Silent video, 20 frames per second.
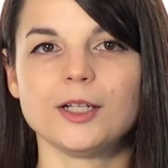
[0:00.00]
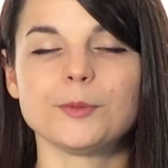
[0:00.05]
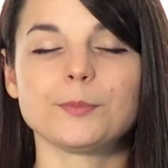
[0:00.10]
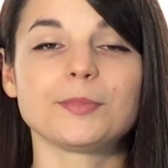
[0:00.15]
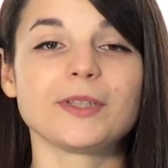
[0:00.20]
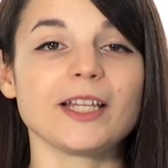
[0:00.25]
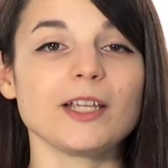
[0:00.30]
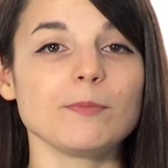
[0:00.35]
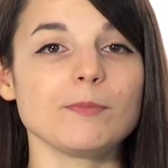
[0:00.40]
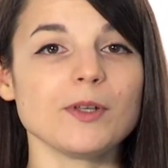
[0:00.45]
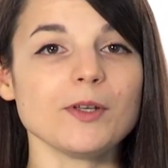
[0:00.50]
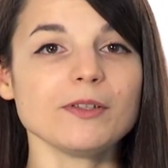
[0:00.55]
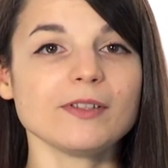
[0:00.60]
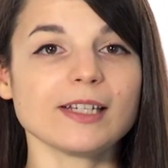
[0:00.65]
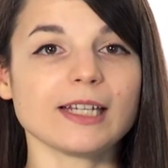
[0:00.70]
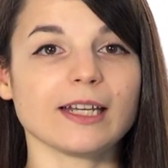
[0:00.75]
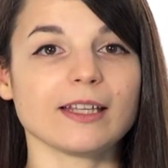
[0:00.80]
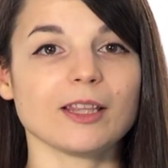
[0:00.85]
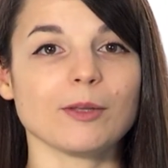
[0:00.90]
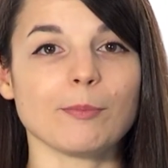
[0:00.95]
Play
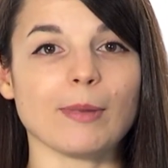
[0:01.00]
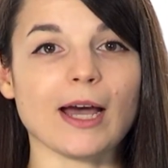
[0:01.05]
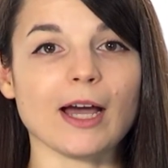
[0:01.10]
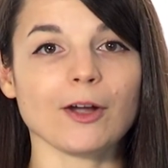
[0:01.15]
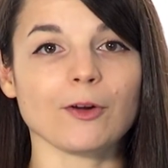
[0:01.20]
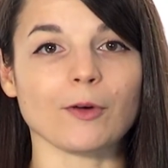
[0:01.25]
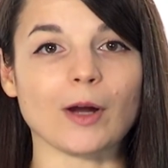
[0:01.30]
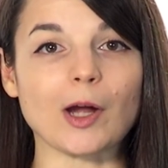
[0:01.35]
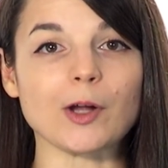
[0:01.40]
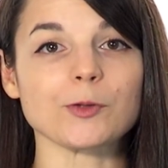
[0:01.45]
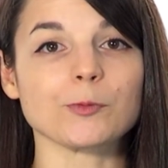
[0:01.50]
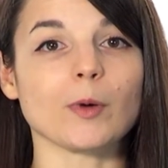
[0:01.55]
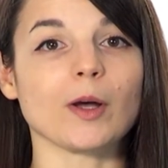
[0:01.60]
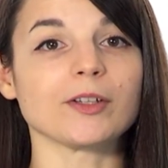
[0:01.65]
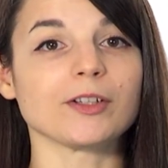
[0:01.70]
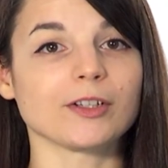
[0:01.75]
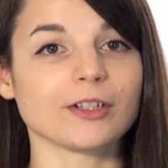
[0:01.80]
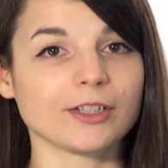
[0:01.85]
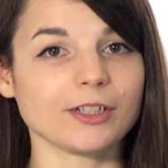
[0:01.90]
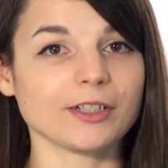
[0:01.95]
music in the background while
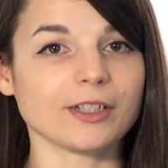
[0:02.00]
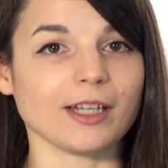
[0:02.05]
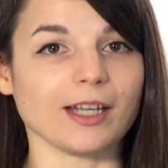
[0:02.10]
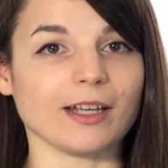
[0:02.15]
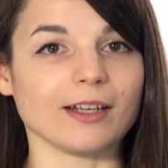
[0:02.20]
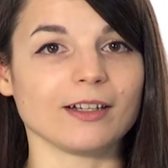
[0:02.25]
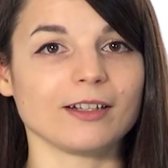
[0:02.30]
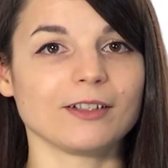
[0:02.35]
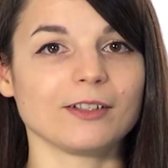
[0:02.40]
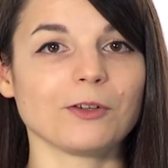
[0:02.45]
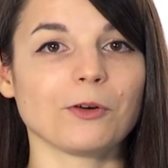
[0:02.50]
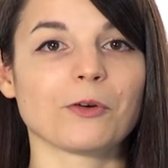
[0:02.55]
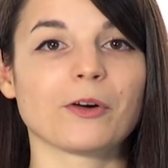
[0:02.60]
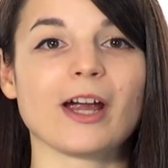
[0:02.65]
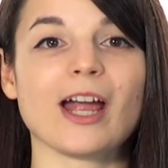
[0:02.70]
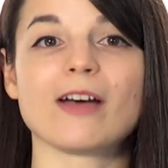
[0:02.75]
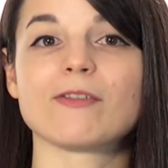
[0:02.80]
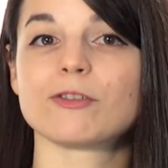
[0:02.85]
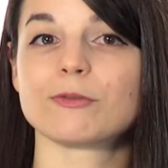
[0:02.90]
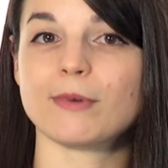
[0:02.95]
you're cooking, or
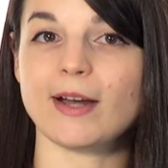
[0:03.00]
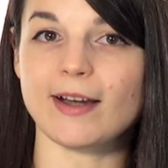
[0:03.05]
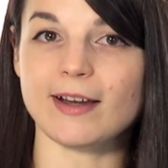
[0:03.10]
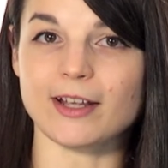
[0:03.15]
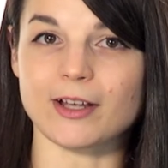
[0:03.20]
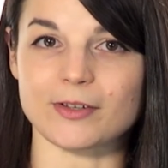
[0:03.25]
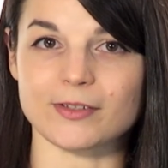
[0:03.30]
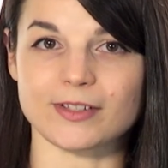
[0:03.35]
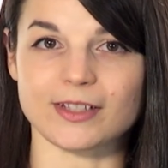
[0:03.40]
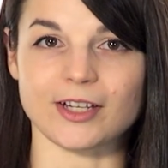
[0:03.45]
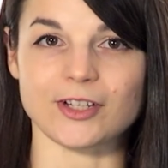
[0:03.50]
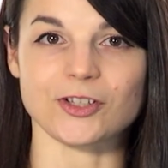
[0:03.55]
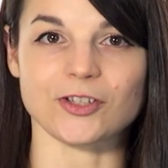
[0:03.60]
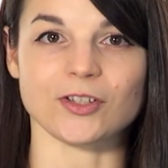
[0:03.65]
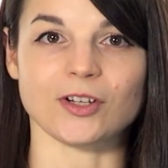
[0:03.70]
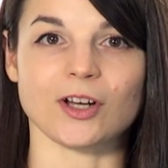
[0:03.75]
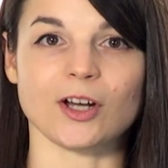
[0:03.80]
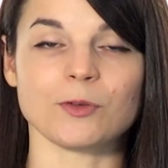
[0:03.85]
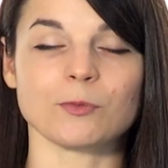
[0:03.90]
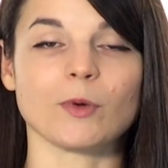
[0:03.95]
have a radio station
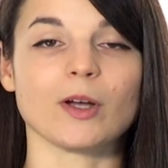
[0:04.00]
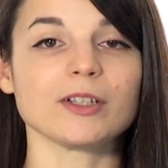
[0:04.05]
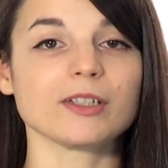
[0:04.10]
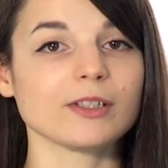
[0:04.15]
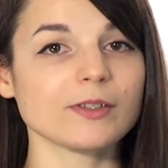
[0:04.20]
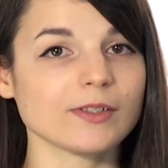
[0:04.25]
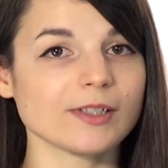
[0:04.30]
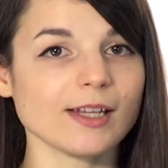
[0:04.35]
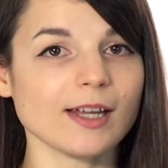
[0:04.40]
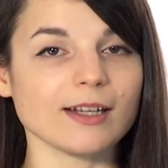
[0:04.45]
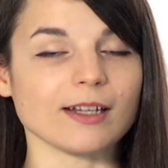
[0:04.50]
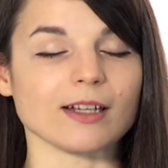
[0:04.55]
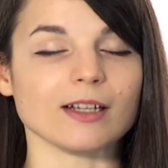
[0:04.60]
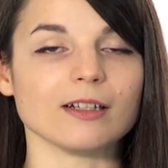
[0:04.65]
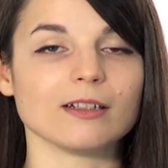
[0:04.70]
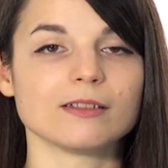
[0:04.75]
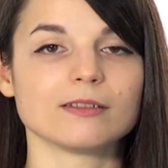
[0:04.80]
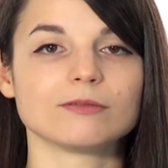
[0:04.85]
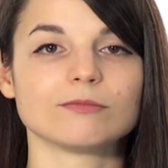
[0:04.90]
on while you study.